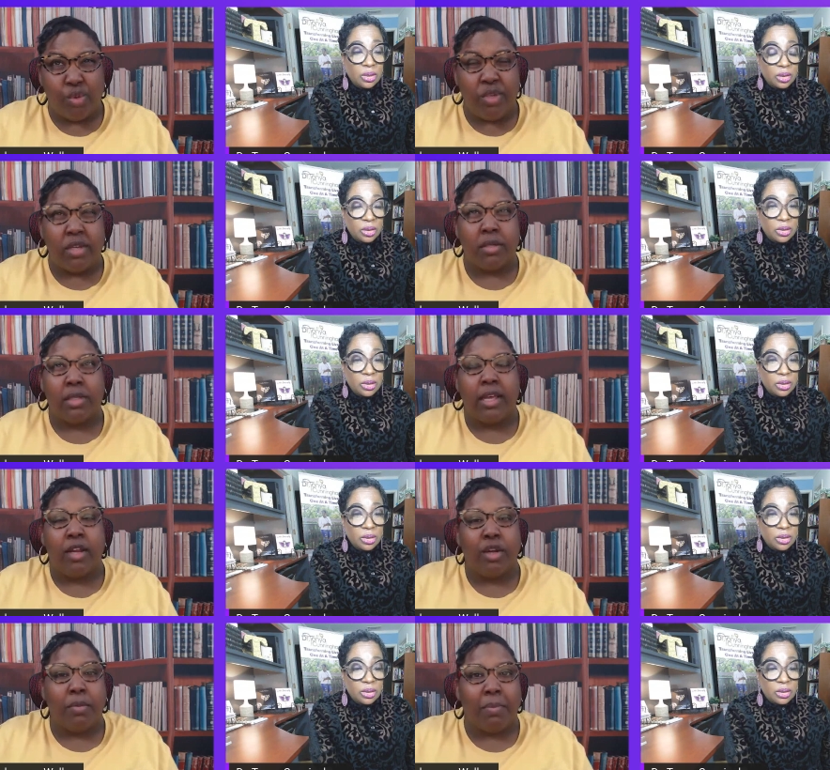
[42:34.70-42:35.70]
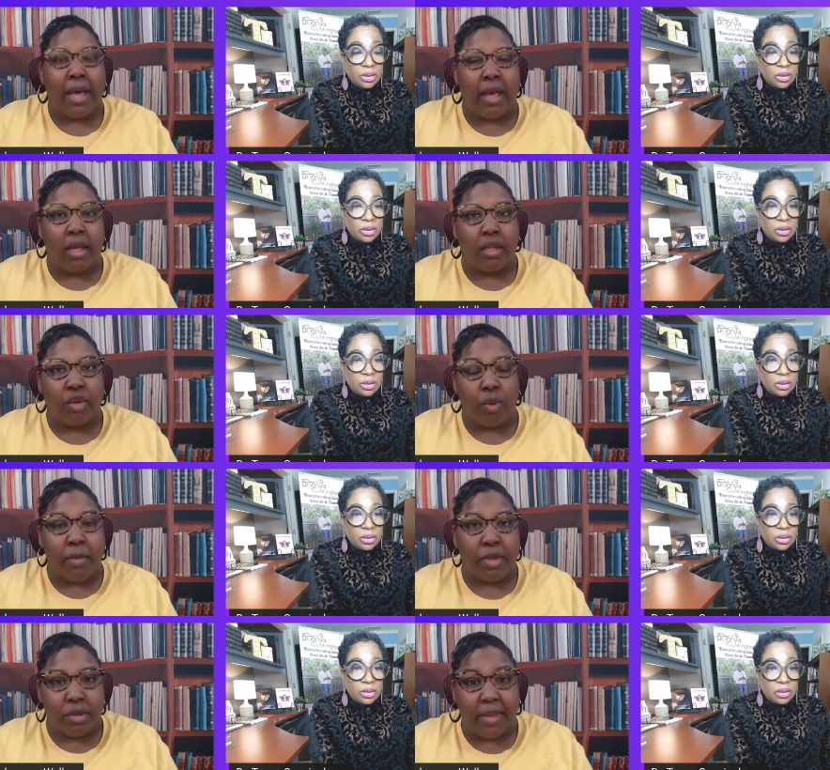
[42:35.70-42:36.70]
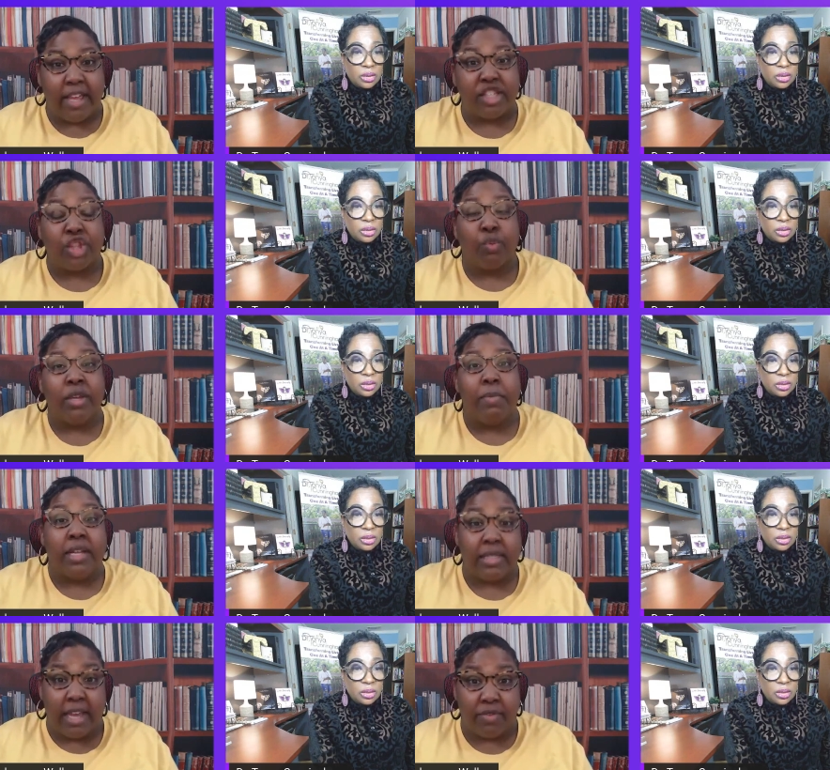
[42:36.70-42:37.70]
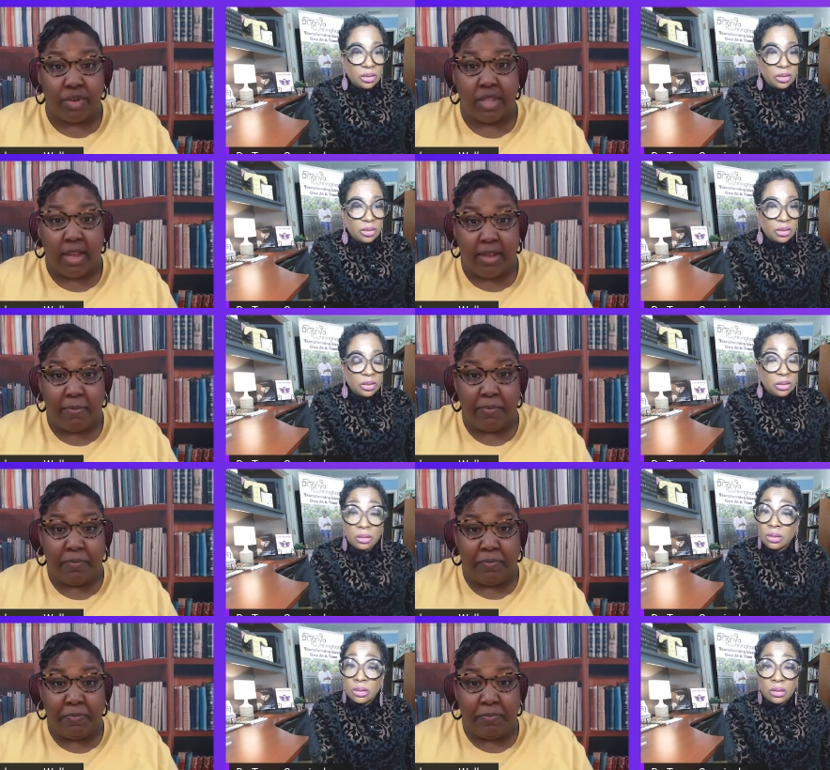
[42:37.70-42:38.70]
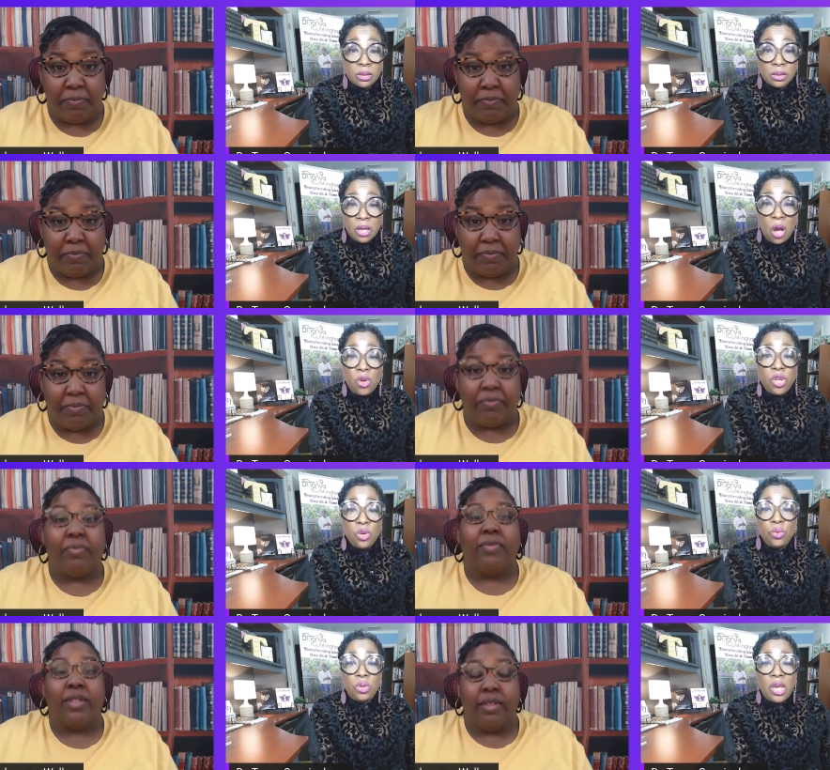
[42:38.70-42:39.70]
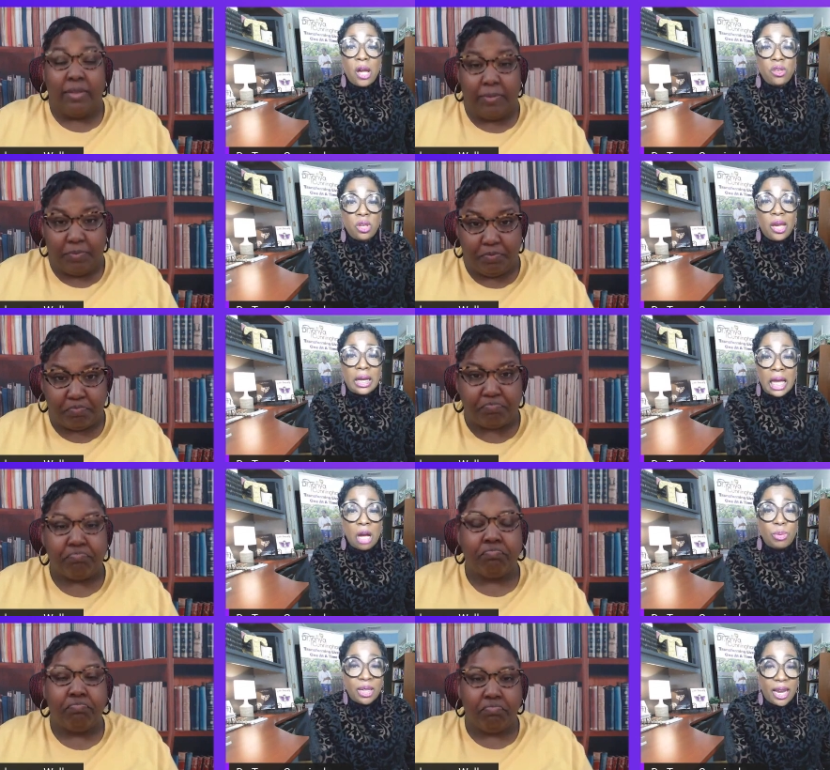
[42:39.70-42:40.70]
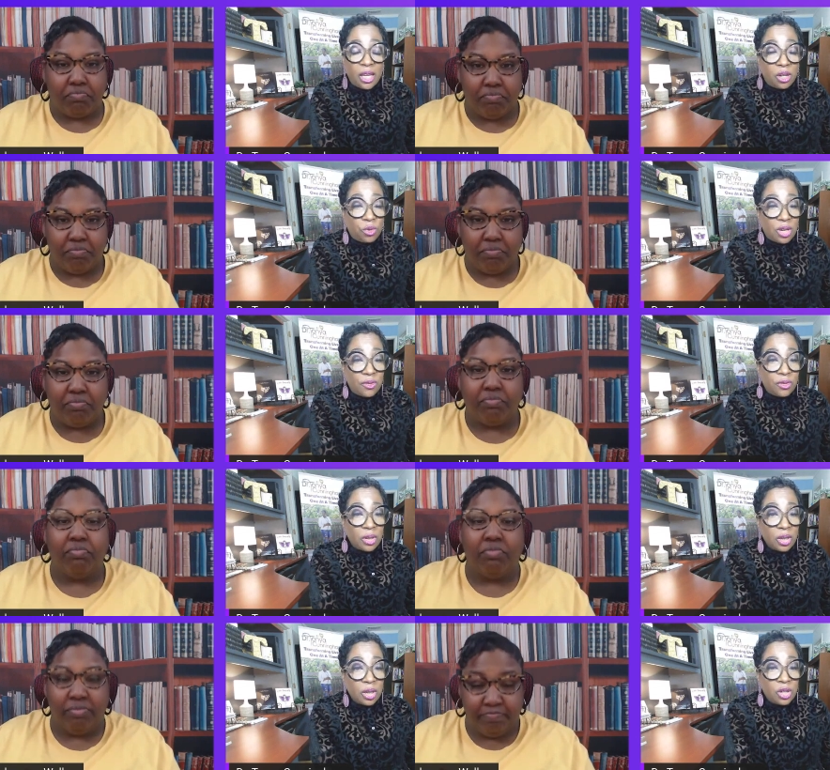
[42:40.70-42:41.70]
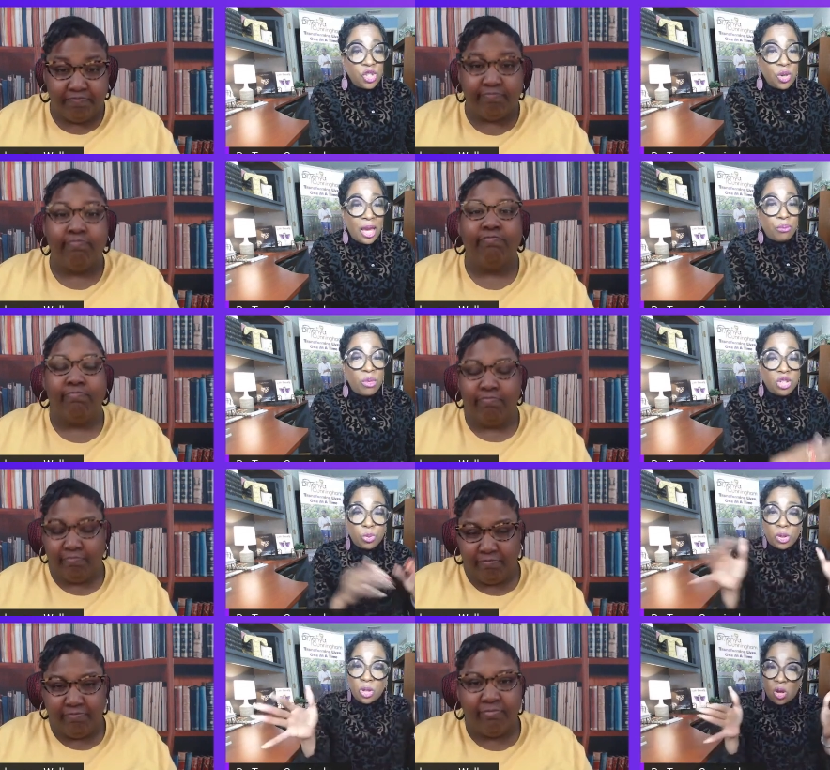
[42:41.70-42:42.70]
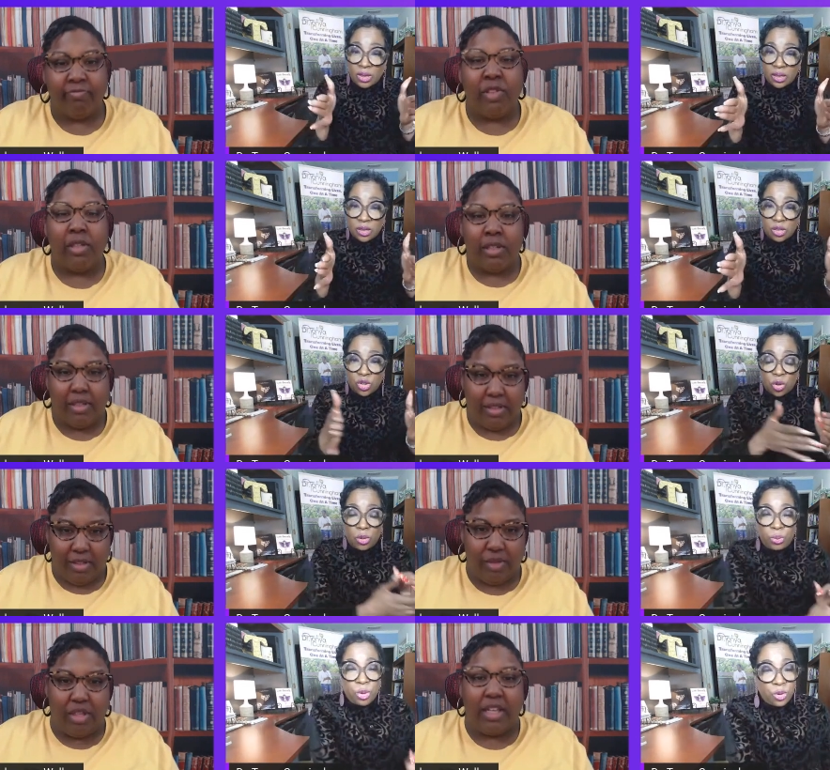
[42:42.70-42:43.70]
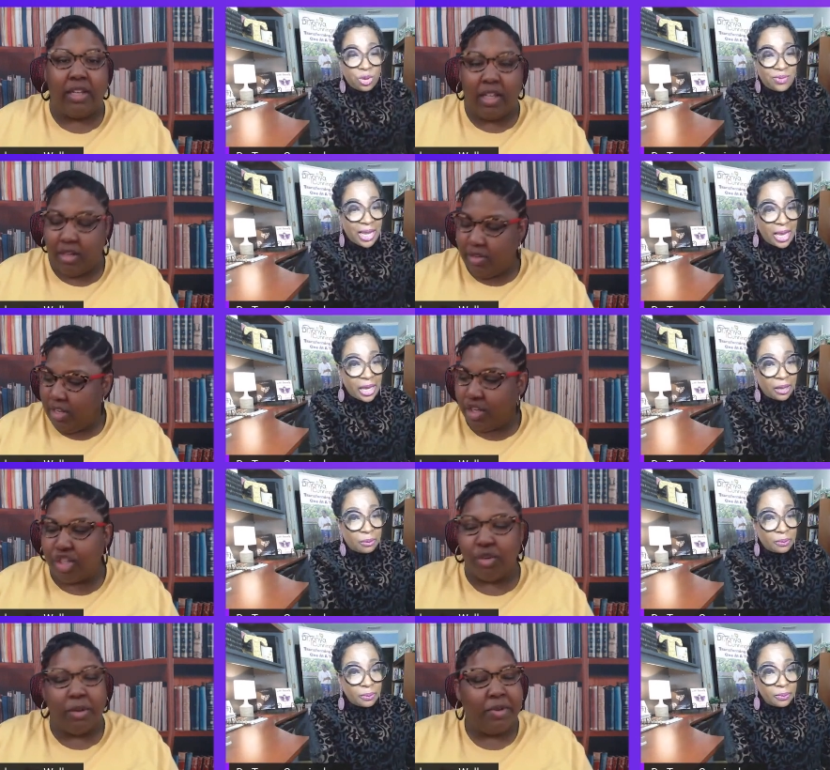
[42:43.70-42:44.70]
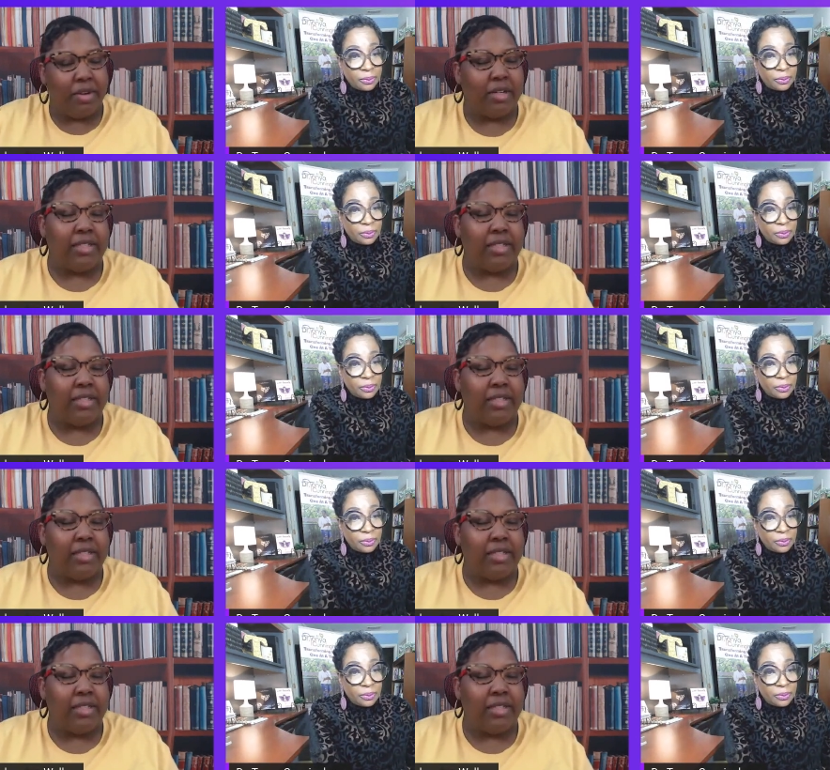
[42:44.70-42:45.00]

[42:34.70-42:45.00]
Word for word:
Speaker 1: years later. My grandmother passed three months after that.
Speaker 2: Oh, you yeah yeah complicated grief because mm -hmm. you had multiple losses in a short period in, in, a, in a, short period of